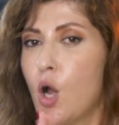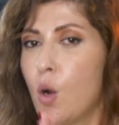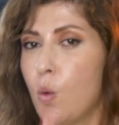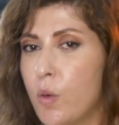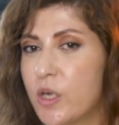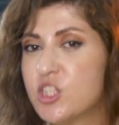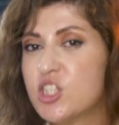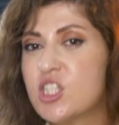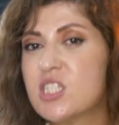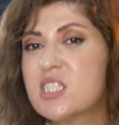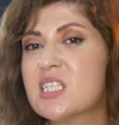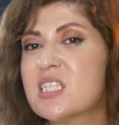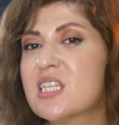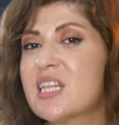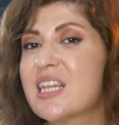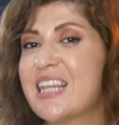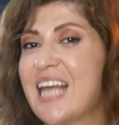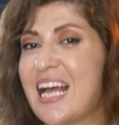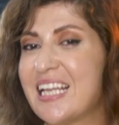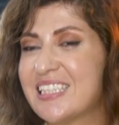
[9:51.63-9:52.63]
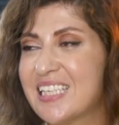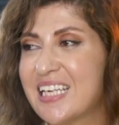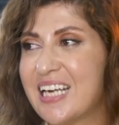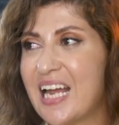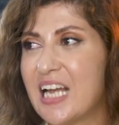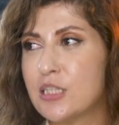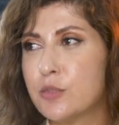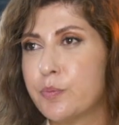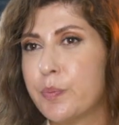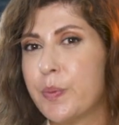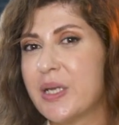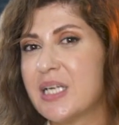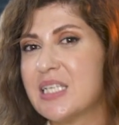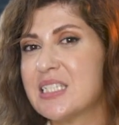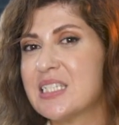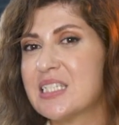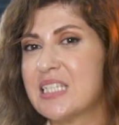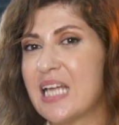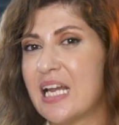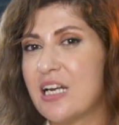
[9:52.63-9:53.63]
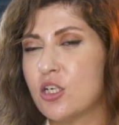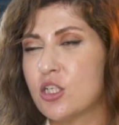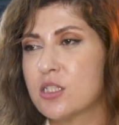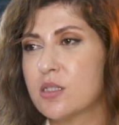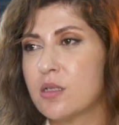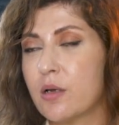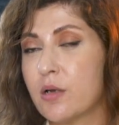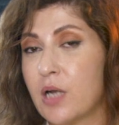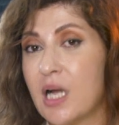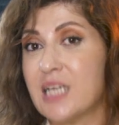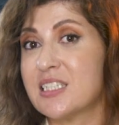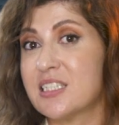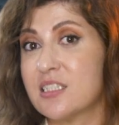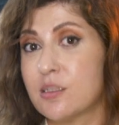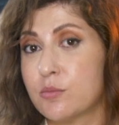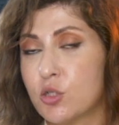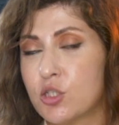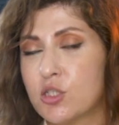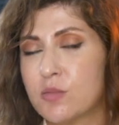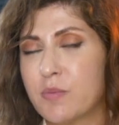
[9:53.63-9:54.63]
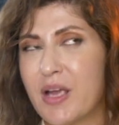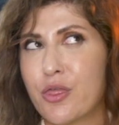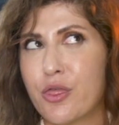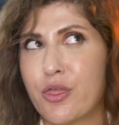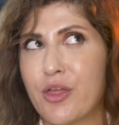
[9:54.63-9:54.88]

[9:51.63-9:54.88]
which isn't that great because customers might